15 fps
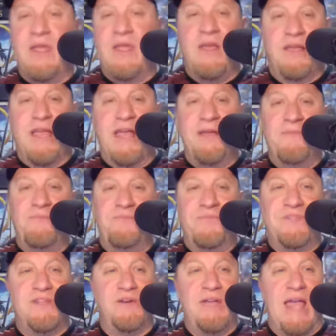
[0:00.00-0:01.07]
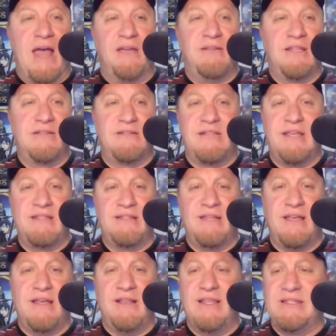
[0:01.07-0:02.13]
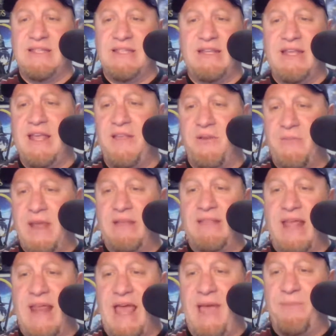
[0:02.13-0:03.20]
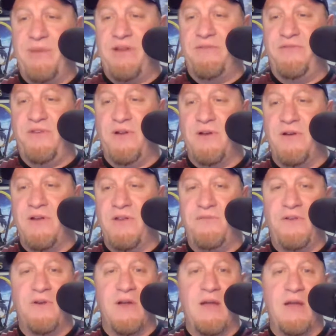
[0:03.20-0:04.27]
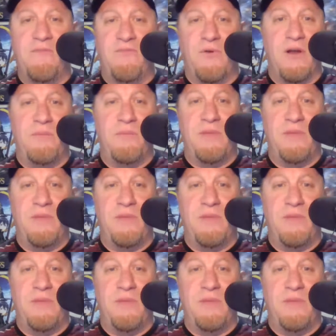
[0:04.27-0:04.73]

Okay. So yeah, let's get together and make that happen if you're up for it.